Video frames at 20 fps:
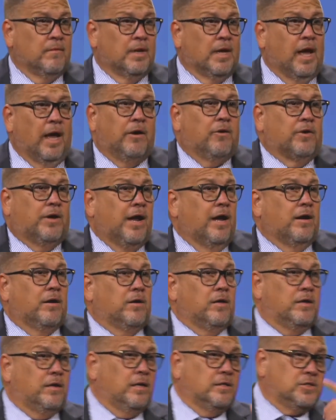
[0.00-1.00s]
I don't care.
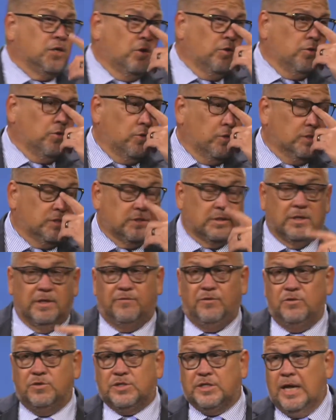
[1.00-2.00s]
It, it's all yours.
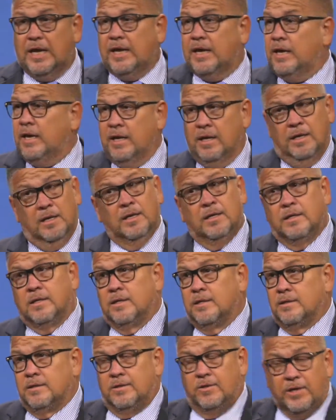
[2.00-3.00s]
If you stay,
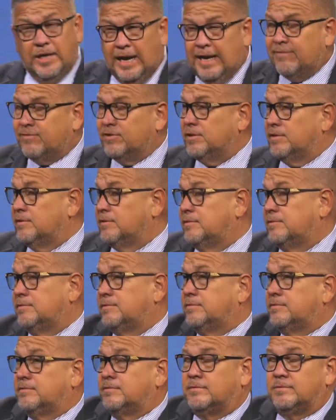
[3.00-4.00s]
you can have it.
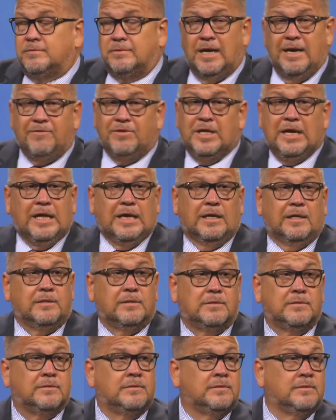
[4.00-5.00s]
Everything in it.
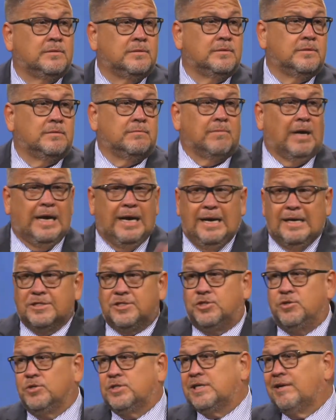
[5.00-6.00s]
My
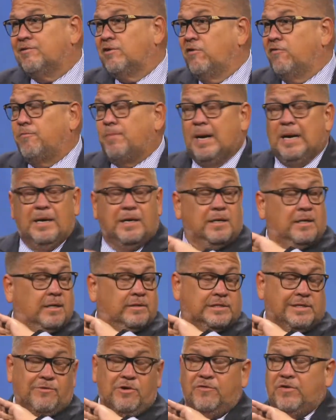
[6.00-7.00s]
house, too. 705 Pine,
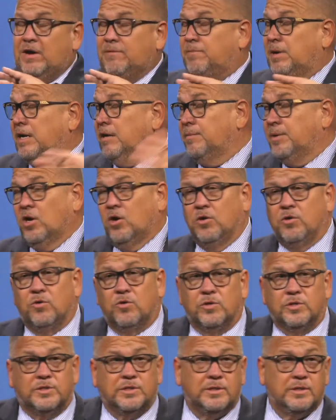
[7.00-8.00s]
705 Pine will be all
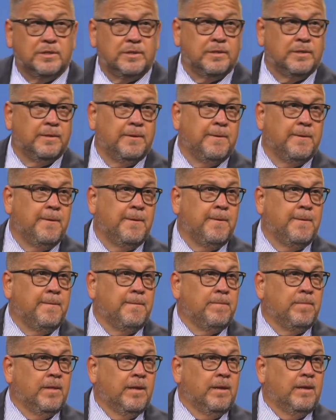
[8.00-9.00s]
yours.
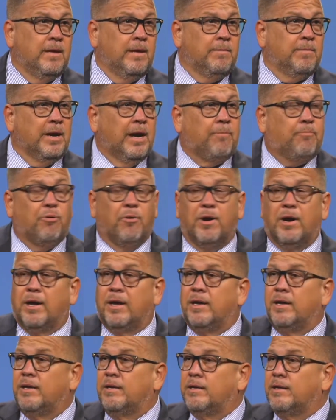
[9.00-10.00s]
But I
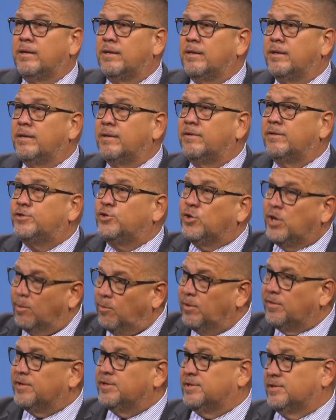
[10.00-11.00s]
pray that you come
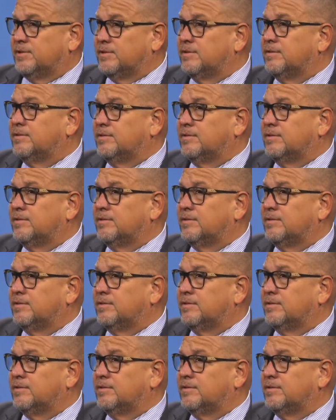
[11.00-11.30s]
with us.